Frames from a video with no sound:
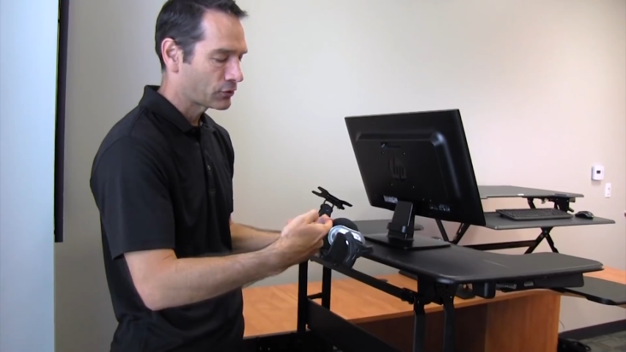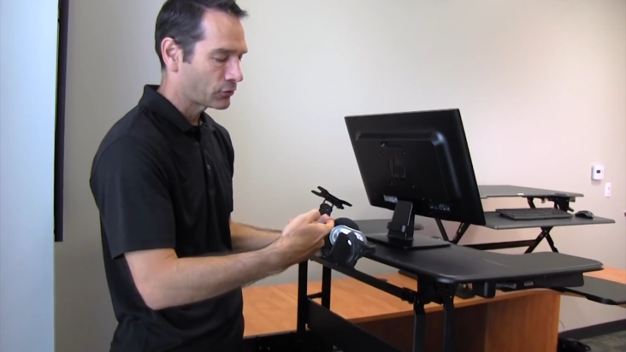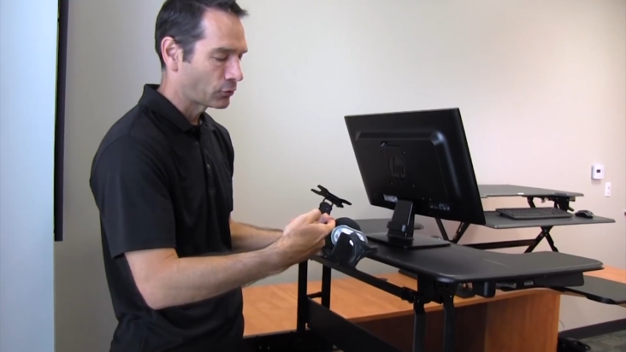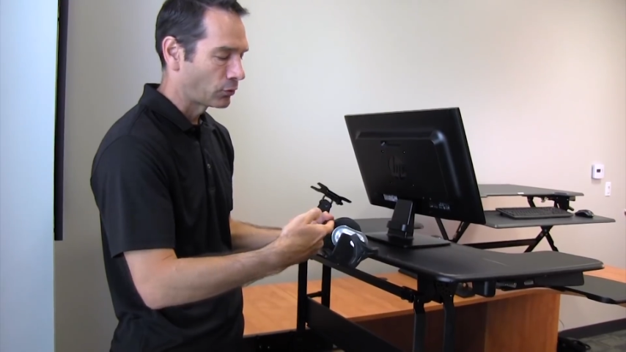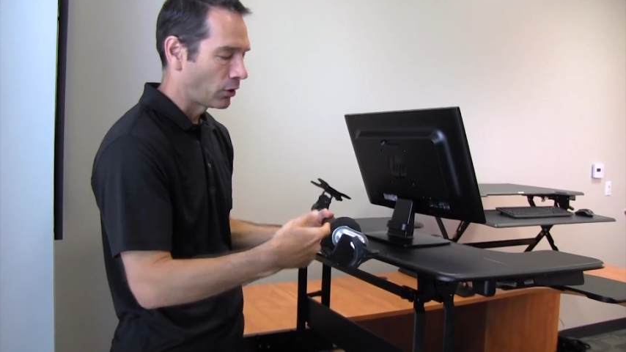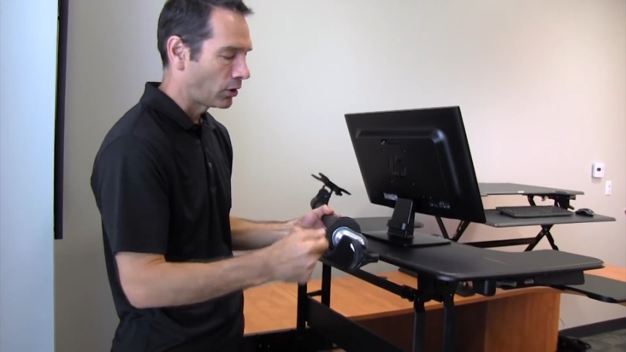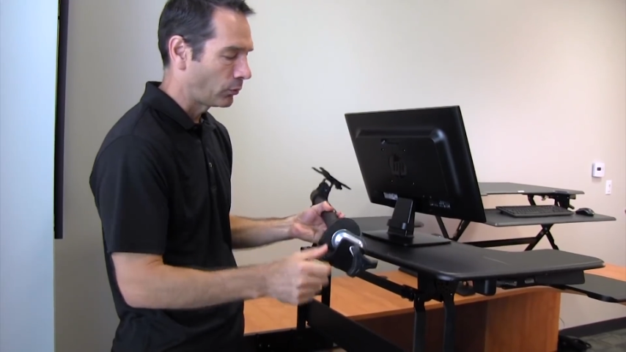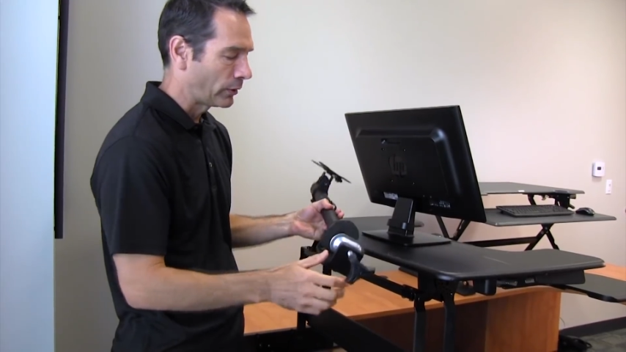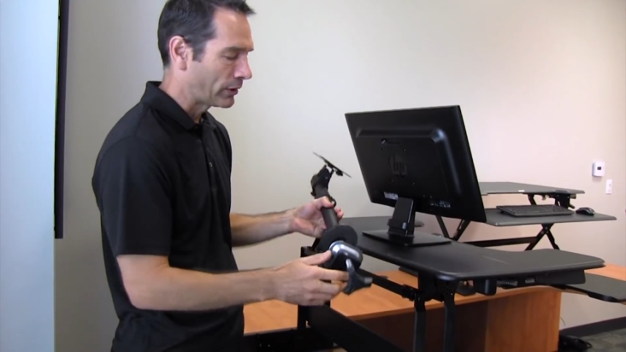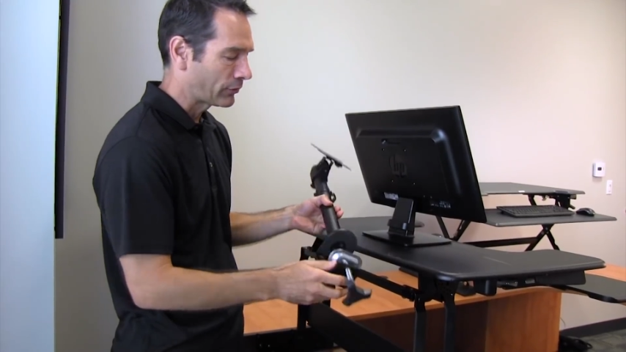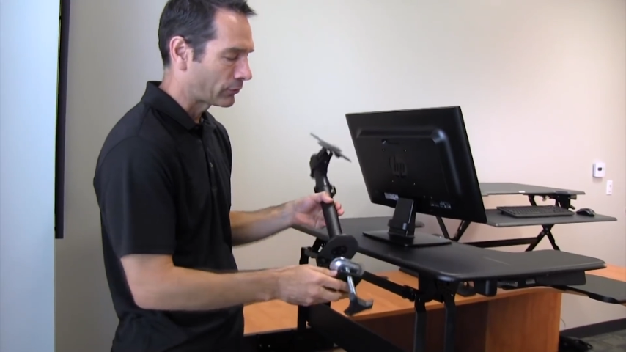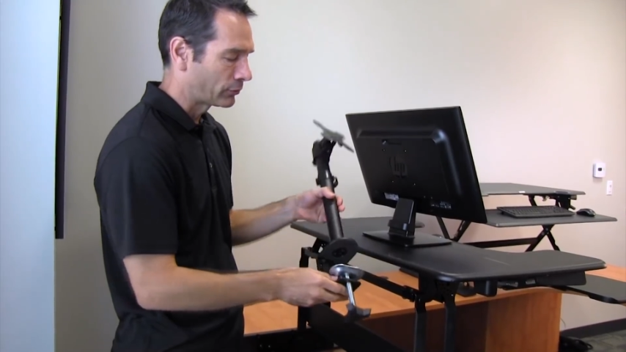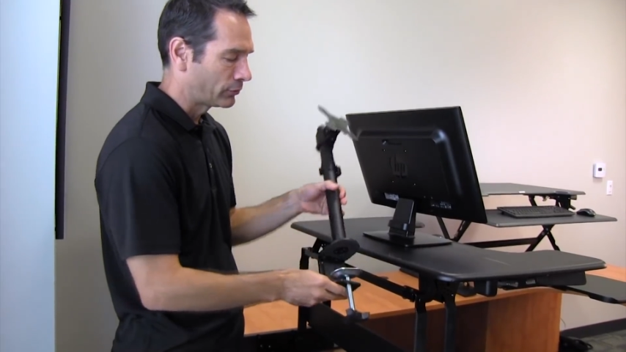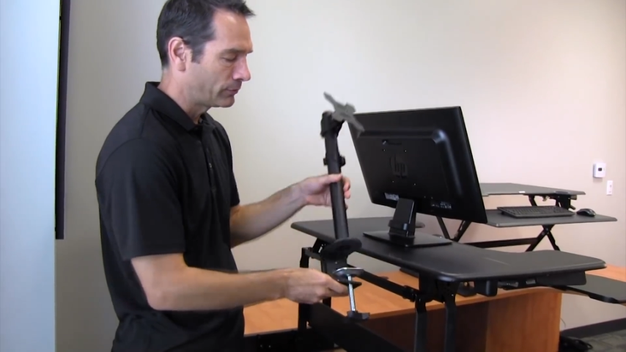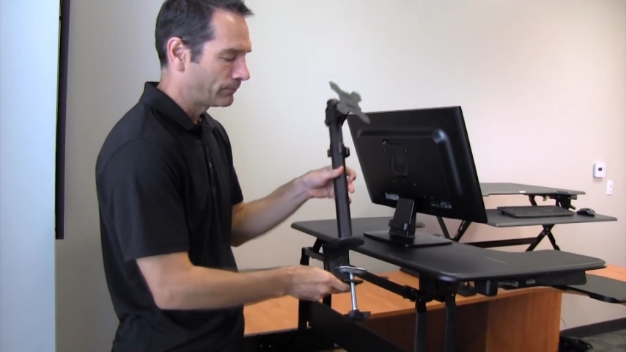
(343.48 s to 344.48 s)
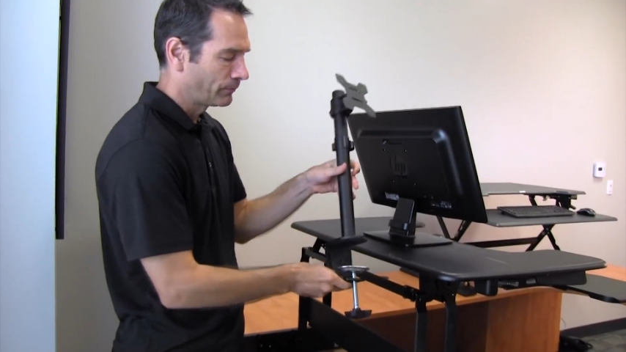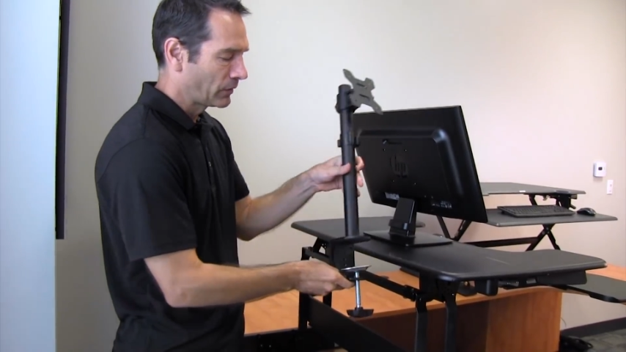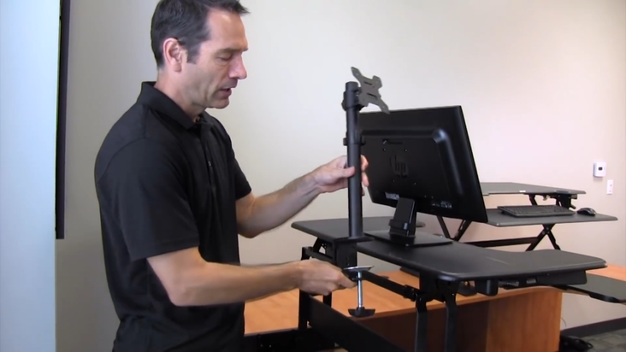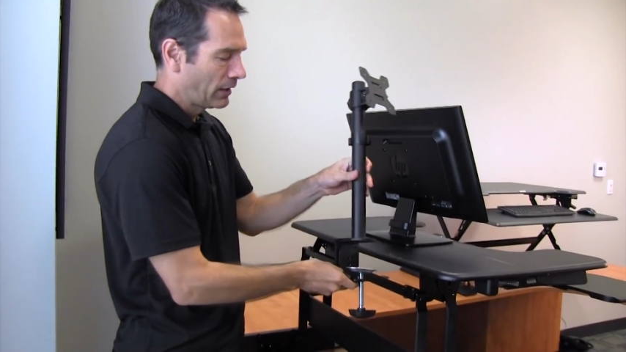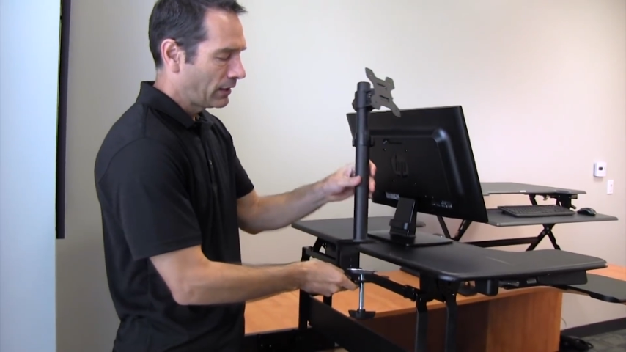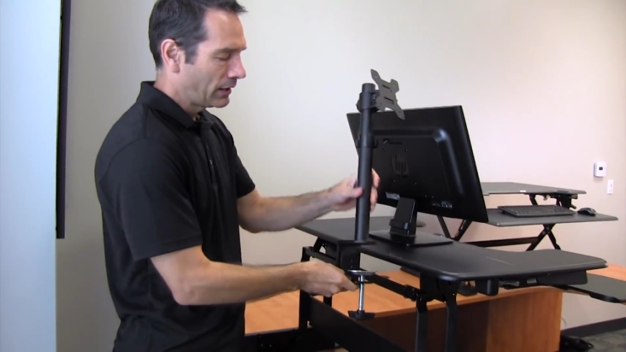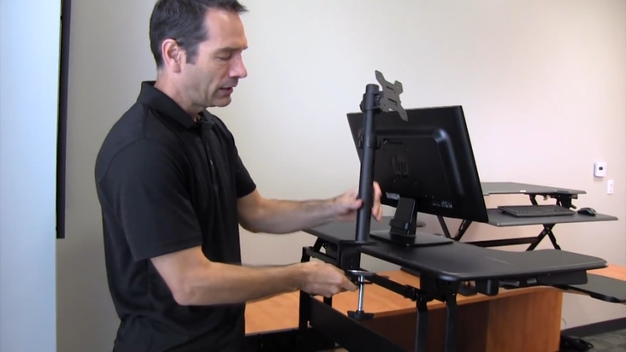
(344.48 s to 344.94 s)
screw all the way through.
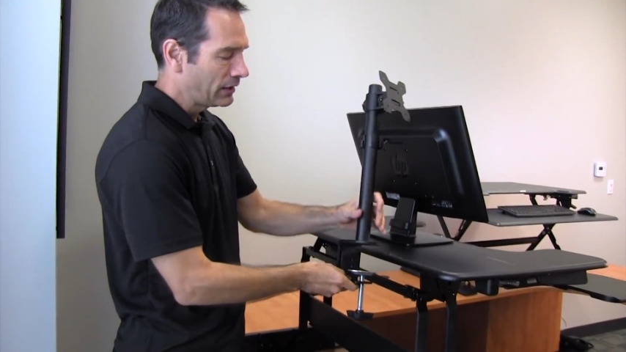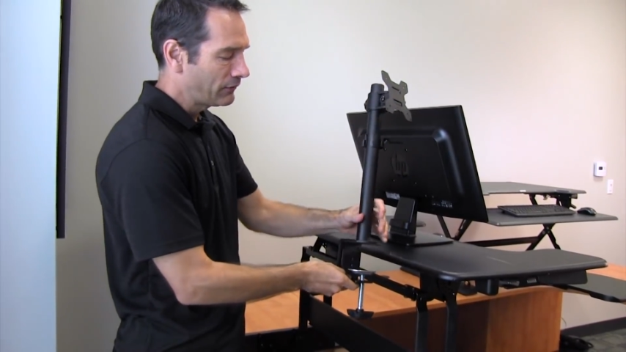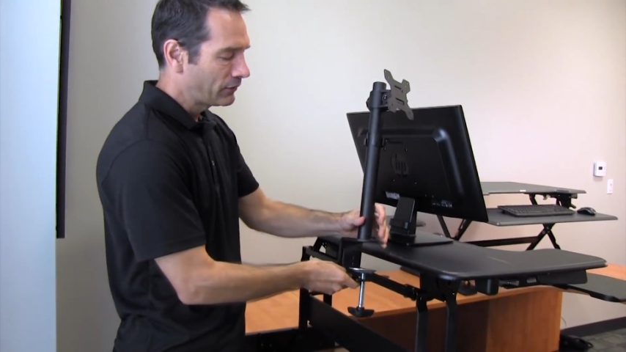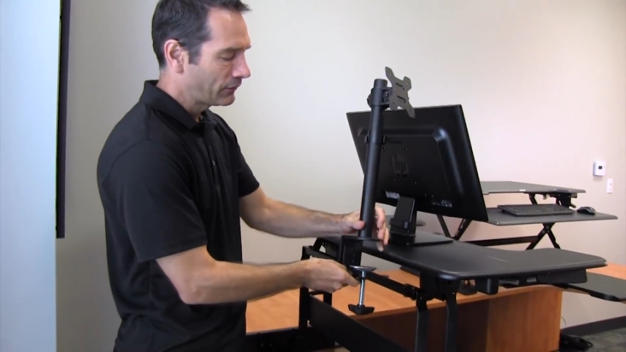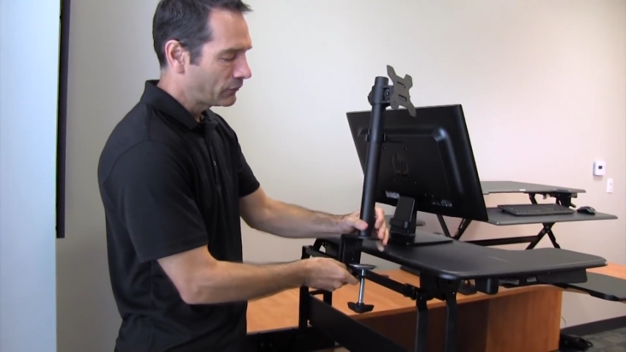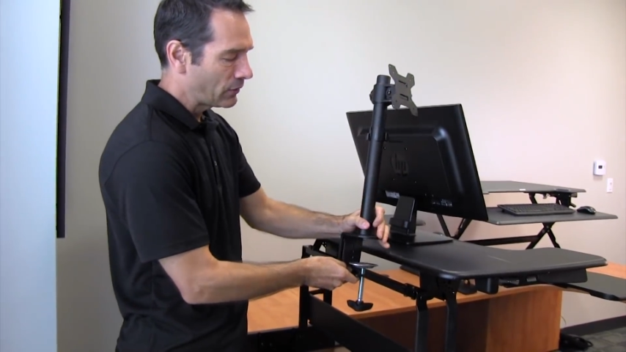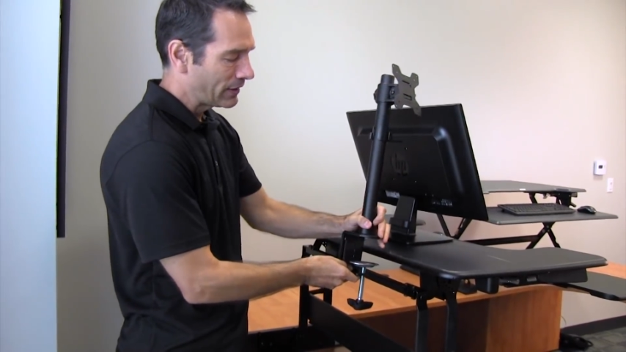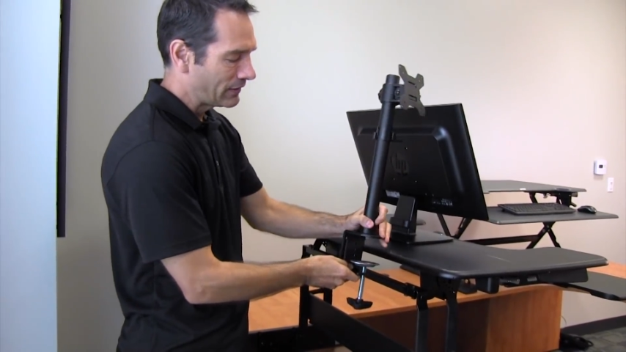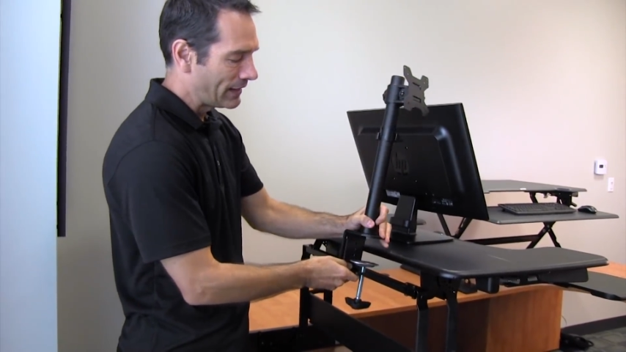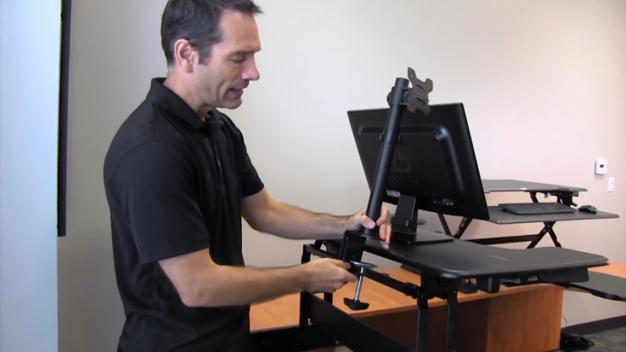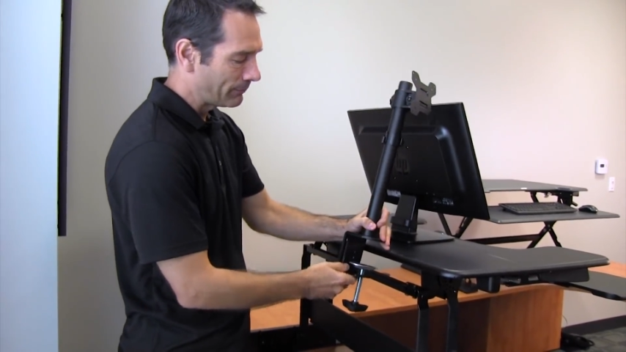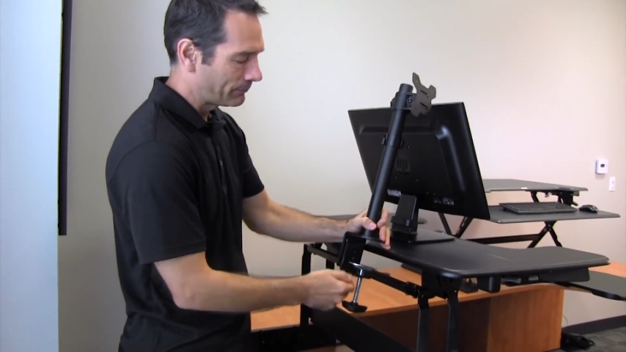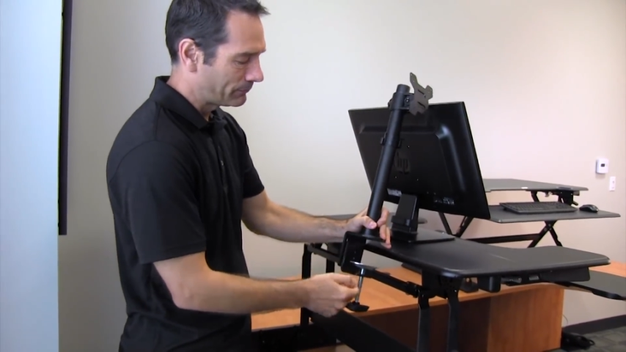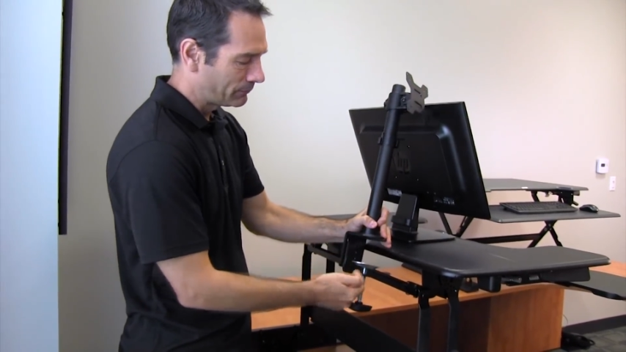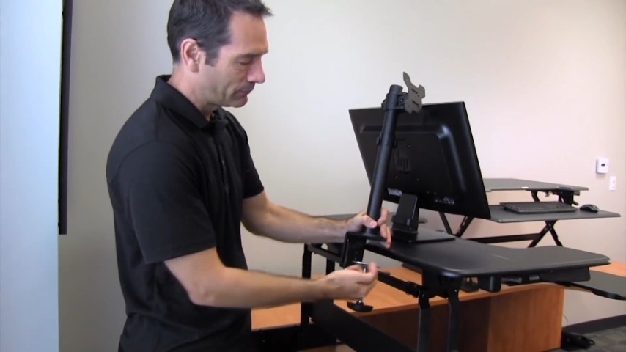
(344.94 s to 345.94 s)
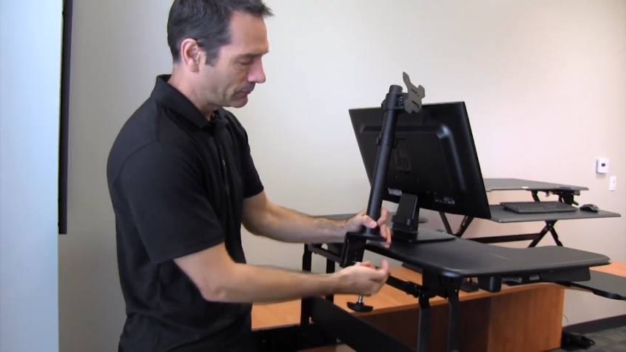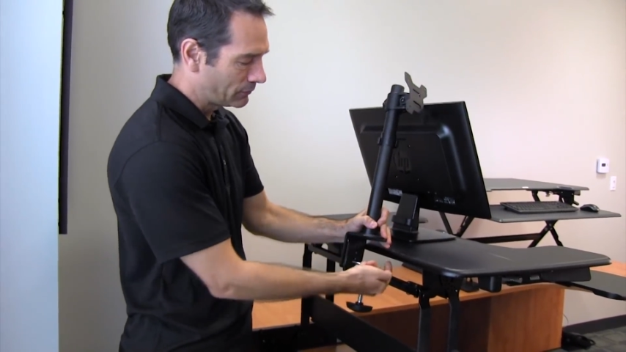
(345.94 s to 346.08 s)
And even if you had that